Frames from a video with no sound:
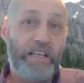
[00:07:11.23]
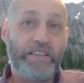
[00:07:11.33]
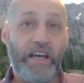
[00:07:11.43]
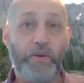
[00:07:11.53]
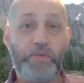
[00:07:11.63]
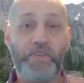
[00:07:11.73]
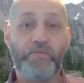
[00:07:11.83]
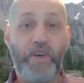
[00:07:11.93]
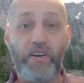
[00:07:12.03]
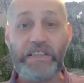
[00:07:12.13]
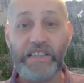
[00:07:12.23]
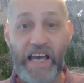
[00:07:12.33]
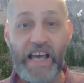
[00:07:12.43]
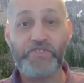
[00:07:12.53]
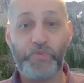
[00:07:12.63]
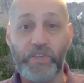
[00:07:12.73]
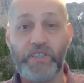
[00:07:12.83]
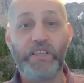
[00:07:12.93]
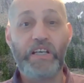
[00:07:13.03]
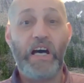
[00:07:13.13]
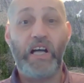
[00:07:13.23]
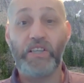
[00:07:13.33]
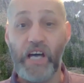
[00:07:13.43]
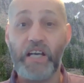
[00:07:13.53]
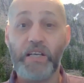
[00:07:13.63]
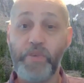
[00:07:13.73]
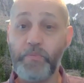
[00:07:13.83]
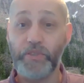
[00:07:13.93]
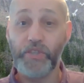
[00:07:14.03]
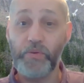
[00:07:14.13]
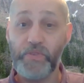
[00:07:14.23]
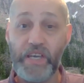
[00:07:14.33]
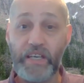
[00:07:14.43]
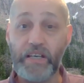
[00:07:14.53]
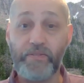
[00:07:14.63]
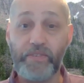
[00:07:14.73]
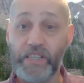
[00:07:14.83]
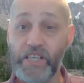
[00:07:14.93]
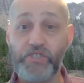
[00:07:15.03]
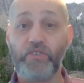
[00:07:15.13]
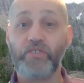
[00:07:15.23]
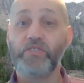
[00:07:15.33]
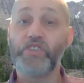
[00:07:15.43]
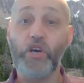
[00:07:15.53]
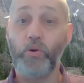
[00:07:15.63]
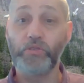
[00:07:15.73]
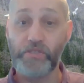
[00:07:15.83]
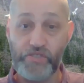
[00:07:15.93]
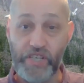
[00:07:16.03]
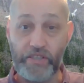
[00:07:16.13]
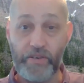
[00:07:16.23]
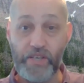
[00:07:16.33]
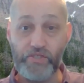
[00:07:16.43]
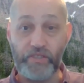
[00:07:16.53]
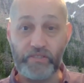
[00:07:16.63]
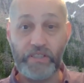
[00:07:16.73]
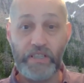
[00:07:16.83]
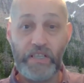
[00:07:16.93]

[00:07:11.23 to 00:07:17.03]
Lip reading: Now, the very last one, a lot of people don't think of unless you're the older generation.